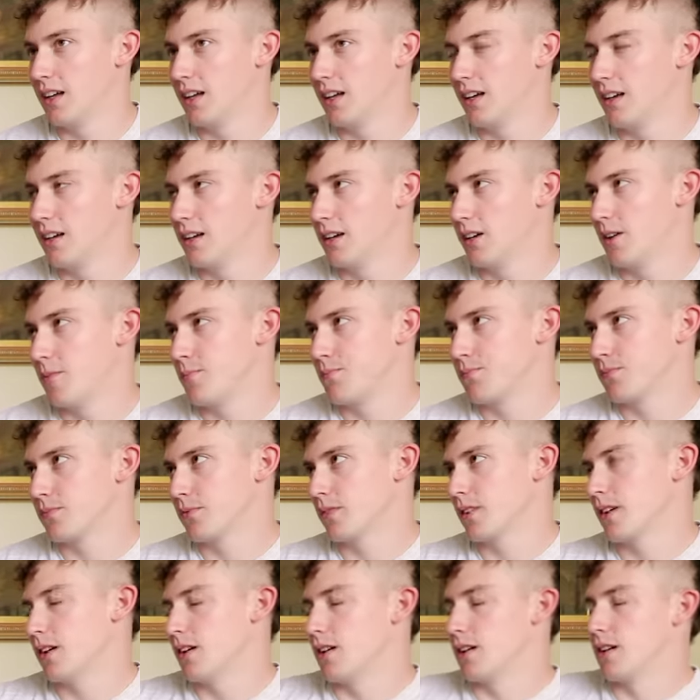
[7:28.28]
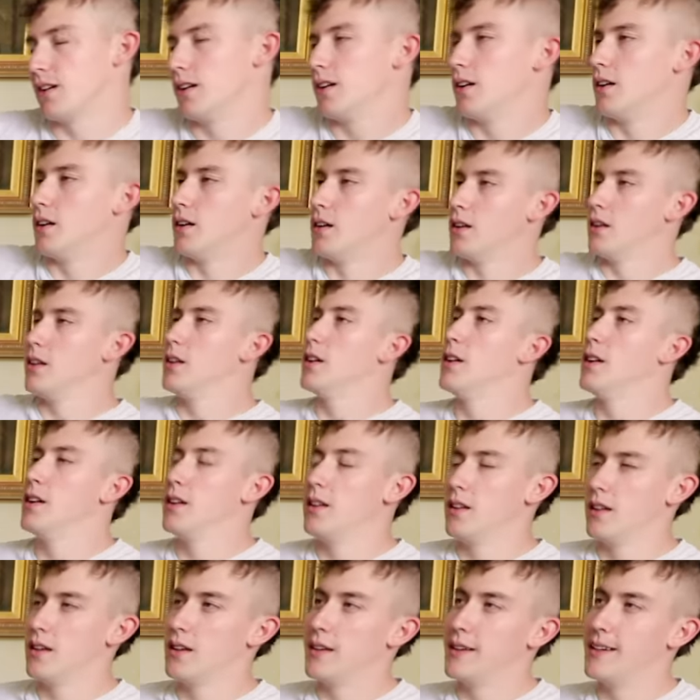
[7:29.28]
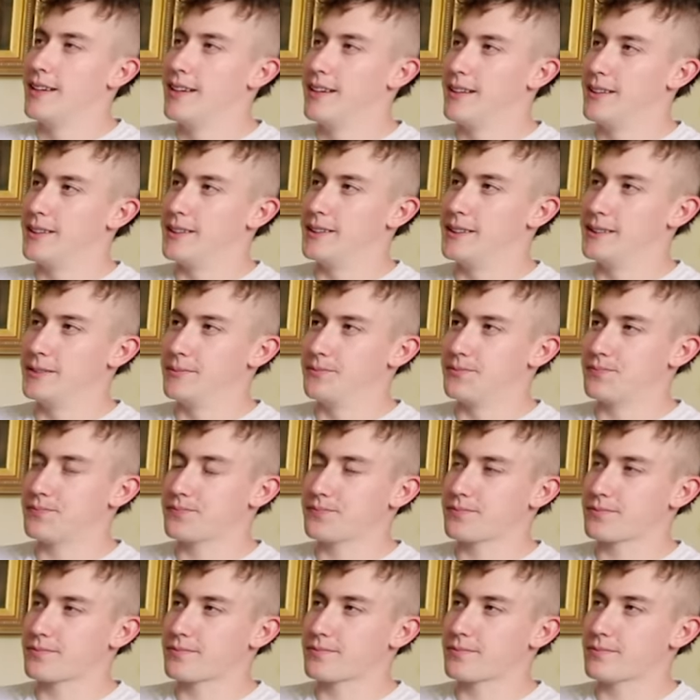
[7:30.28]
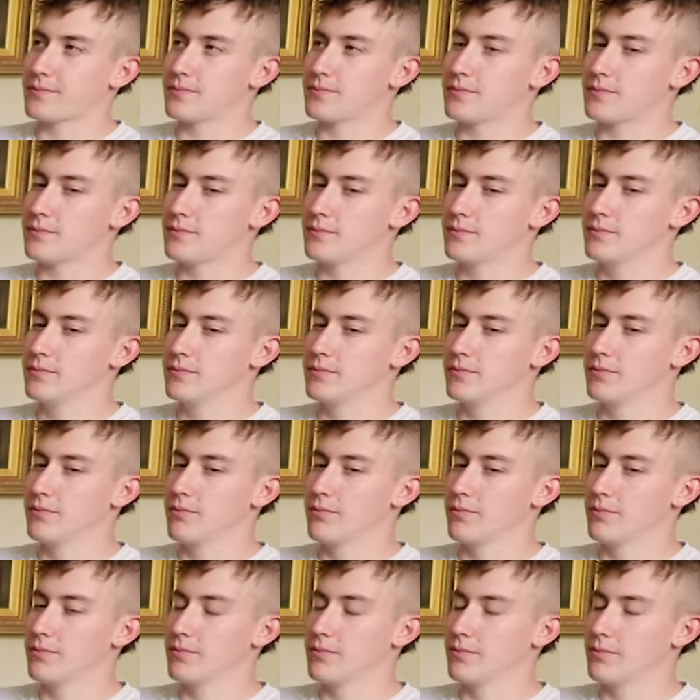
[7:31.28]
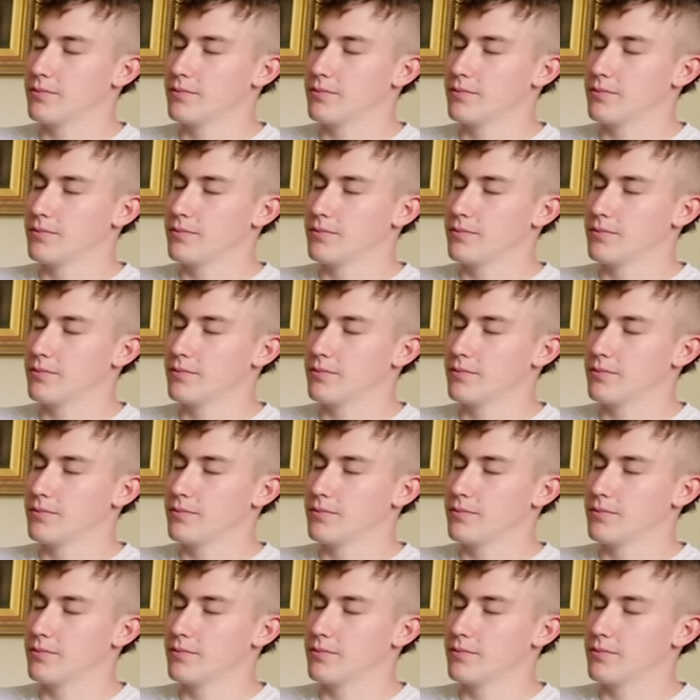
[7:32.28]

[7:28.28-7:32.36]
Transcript: (silent)